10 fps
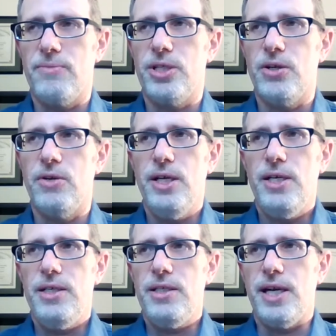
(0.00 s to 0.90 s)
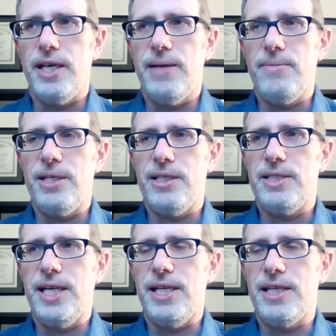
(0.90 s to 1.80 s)
So I am
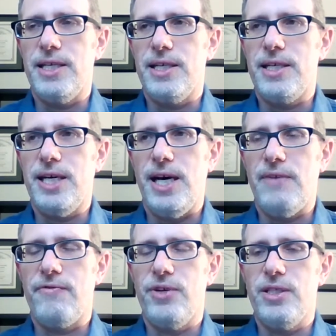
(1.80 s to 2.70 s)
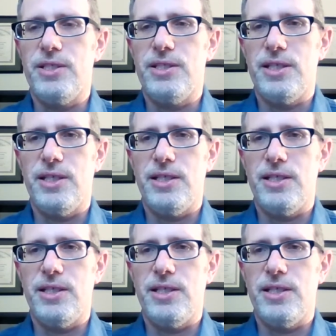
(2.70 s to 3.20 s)
attending a conference